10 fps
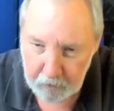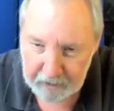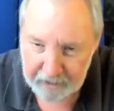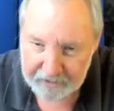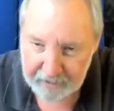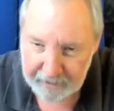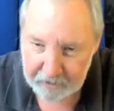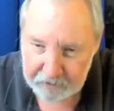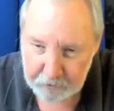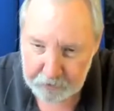Yes, like
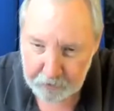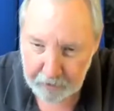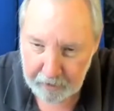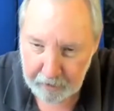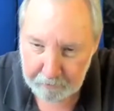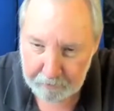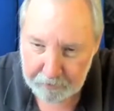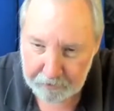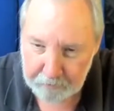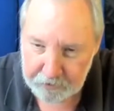and subscribe. The
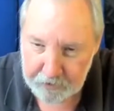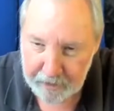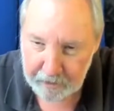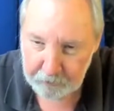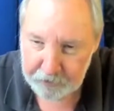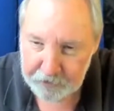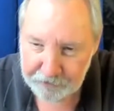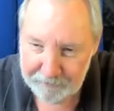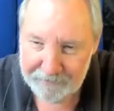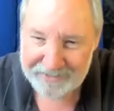thumbs down was
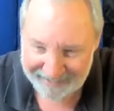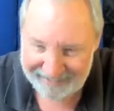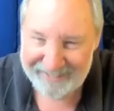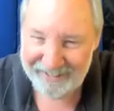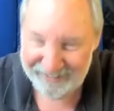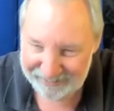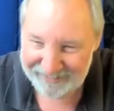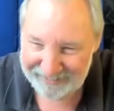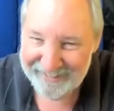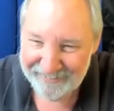from this guy in a
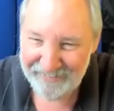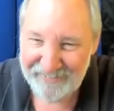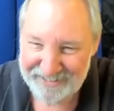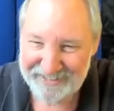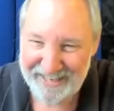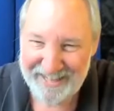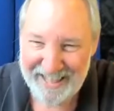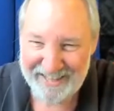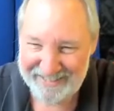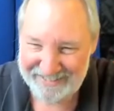hoodie. We must have said
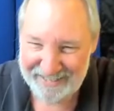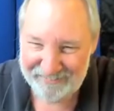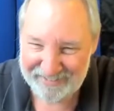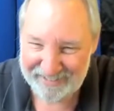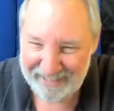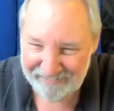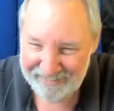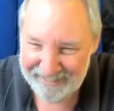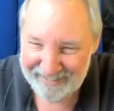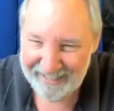that at the same time.
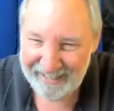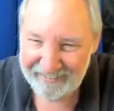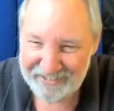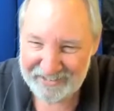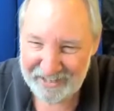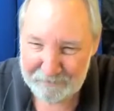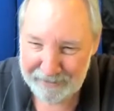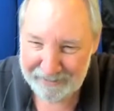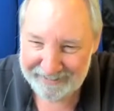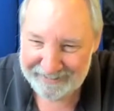I was off
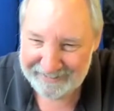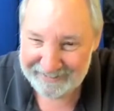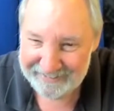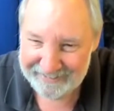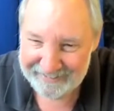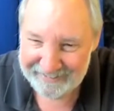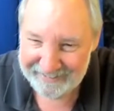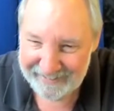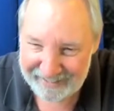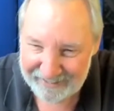page.
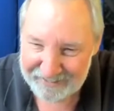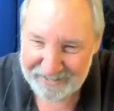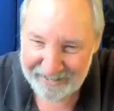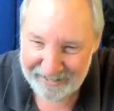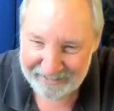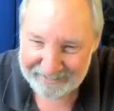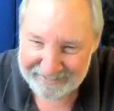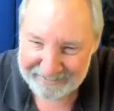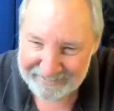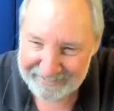Haters gonna hate.
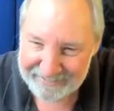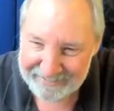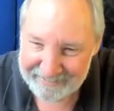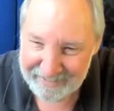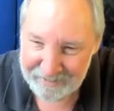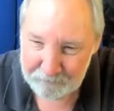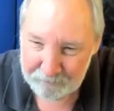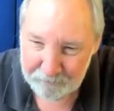Yep.